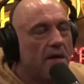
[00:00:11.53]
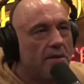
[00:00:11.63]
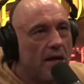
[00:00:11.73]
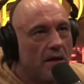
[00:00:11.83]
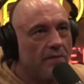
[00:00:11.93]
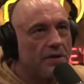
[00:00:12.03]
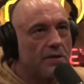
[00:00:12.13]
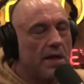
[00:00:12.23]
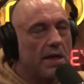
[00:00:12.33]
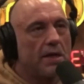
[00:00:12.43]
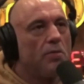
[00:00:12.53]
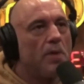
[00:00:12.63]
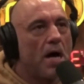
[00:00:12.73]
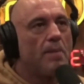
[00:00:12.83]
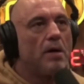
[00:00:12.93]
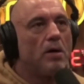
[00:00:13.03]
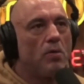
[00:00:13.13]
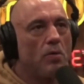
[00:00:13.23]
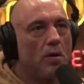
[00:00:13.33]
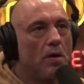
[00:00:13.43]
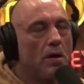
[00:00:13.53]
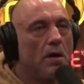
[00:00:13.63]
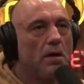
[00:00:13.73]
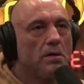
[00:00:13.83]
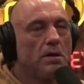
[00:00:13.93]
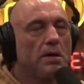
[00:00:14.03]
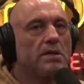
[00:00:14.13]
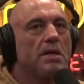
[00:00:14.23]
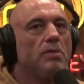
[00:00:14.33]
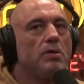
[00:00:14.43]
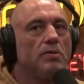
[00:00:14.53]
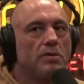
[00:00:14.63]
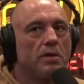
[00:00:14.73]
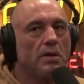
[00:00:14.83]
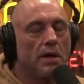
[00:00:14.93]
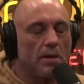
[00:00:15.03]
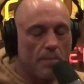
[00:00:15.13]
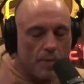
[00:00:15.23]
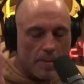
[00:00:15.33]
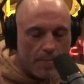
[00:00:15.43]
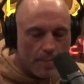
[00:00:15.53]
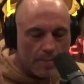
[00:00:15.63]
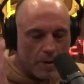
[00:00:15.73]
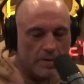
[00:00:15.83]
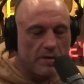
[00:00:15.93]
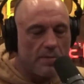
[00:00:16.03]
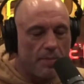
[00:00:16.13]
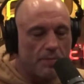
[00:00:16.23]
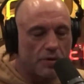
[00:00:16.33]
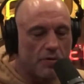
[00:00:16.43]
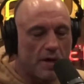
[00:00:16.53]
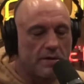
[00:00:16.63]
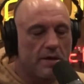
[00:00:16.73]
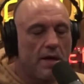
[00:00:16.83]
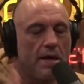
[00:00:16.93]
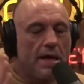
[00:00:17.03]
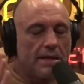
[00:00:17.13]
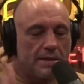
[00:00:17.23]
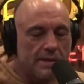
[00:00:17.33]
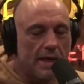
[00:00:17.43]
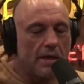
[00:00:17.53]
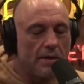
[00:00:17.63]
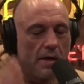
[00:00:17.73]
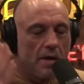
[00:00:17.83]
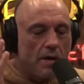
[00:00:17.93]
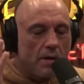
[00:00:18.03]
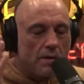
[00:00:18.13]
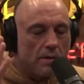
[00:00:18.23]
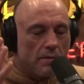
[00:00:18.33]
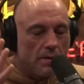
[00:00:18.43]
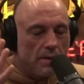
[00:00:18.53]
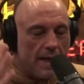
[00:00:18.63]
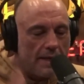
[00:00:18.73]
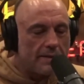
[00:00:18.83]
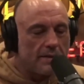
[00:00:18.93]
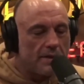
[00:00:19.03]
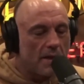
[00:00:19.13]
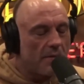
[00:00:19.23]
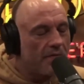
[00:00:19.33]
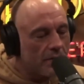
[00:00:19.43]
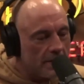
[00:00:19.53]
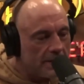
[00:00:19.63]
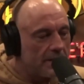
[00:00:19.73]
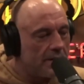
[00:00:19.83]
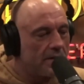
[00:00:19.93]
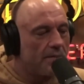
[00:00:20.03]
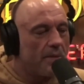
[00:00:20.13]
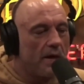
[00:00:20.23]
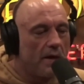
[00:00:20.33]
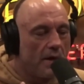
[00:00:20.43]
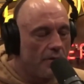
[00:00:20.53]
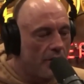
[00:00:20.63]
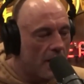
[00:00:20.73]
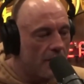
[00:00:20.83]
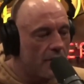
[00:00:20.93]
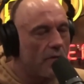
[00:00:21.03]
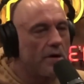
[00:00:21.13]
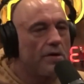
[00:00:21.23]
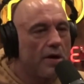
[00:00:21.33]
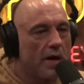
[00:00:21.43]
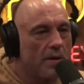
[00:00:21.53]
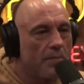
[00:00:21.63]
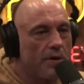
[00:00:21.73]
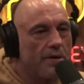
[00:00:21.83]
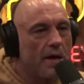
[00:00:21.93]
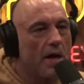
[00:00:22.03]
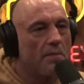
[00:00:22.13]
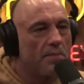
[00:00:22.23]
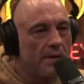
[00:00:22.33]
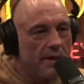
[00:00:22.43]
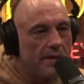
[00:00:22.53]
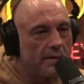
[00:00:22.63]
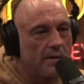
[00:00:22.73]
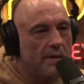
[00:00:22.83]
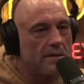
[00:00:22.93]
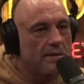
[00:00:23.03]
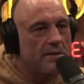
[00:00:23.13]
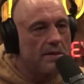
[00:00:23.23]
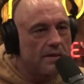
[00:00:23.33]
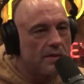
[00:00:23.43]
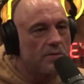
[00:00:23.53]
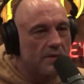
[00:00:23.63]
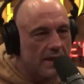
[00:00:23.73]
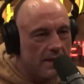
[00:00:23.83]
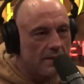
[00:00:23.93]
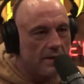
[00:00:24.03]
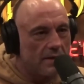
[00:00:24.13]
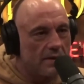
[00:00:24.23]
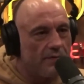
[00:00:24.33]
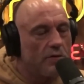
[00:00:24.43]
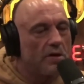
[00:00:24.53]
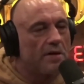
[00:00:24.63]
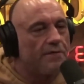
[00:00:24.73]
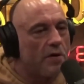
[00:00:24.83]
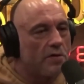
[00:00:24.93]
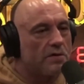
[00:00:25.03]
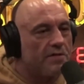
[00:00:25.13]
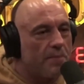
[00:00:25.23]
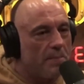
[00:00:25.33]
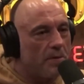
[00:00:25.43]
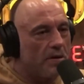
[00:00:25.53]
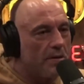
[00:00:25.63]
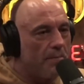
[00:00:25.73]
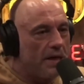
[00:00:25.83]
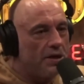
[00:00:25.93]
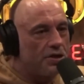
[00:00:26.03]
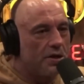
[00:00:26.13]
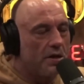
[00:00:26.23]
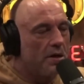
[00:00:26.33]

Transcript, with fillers: on television, like an Obama or uh, like someone who's a, like a person that people trust and said, ladies and gentlemen, if you're listening to me and you got a donut in your hand, put it down, please. This is this is what's killing us. If you oh, look at photos of people on beautiful. the beach,